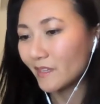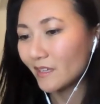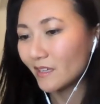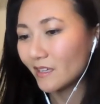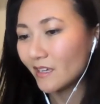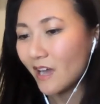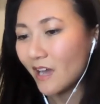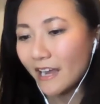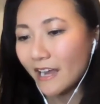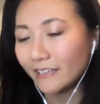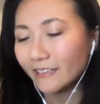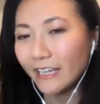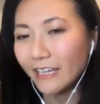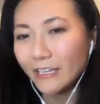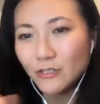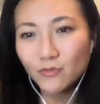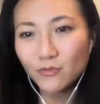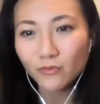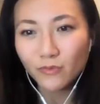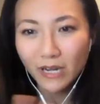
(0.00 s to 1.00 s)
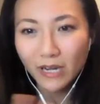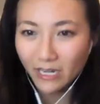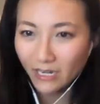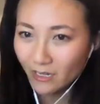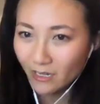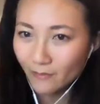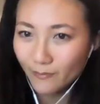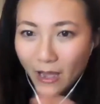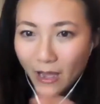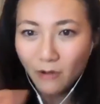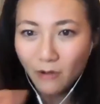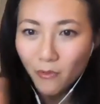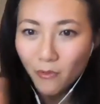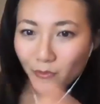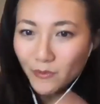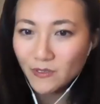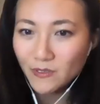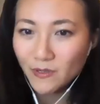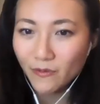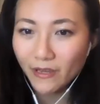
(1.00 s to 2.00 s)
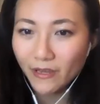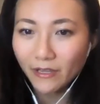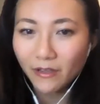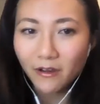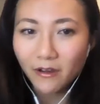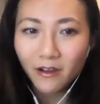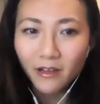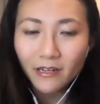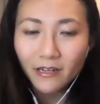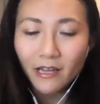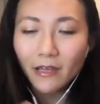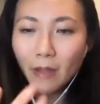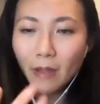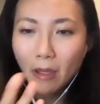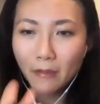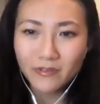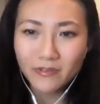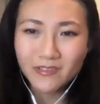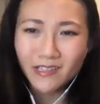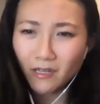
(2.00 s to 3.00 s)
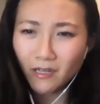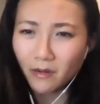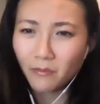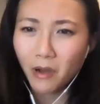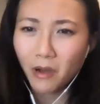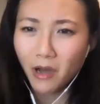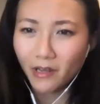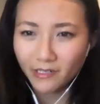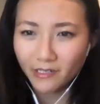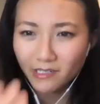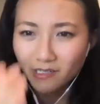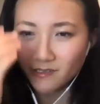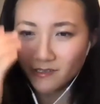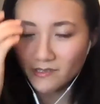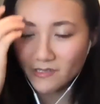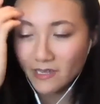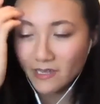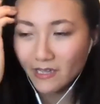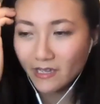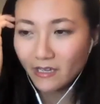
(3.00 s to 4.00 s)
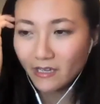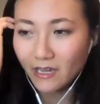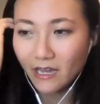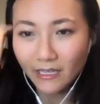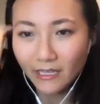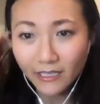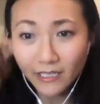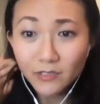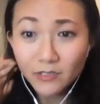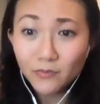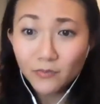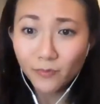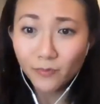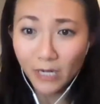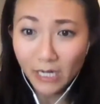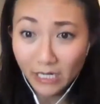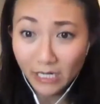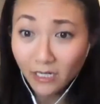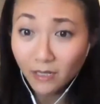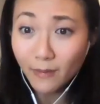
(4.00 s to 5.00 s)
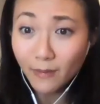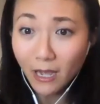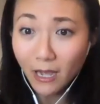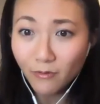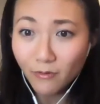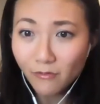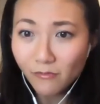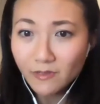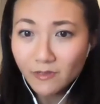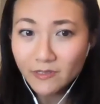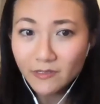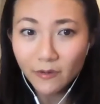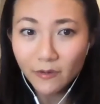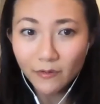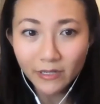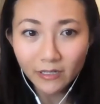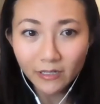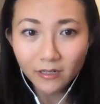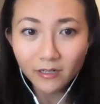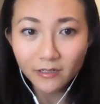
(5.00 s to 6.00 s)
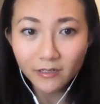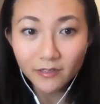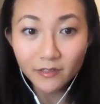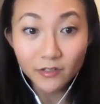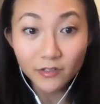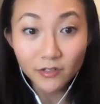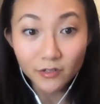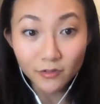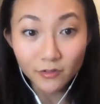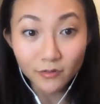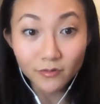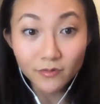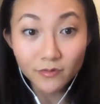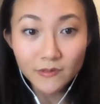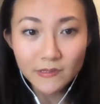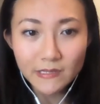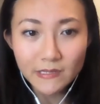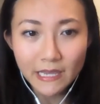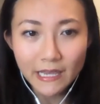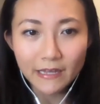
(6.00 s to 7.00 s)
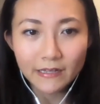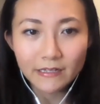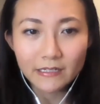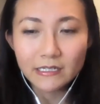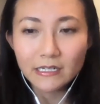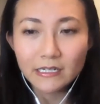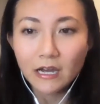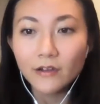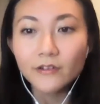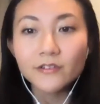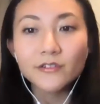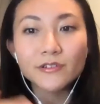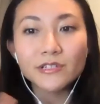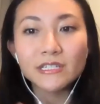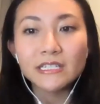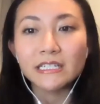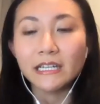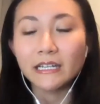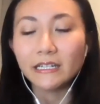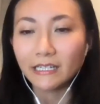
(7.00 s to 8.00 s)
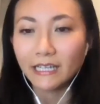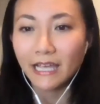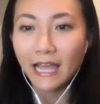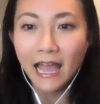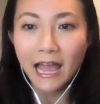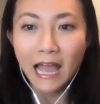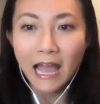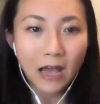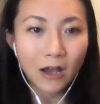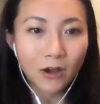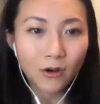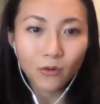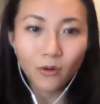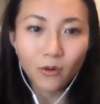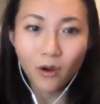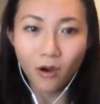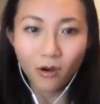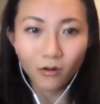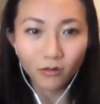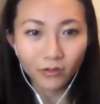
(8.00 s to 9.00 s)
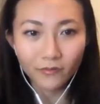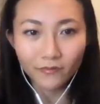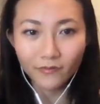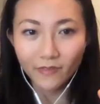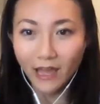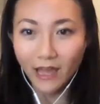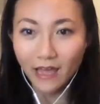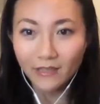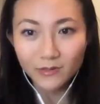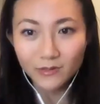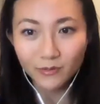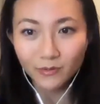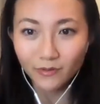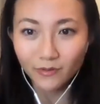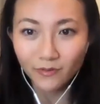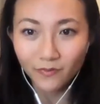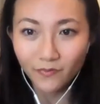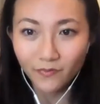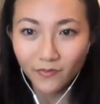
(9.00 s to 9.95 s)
I liked reading about what was going on. I was in commodities. I liked reading about what was going on in the news and understanding how all of that sort of fit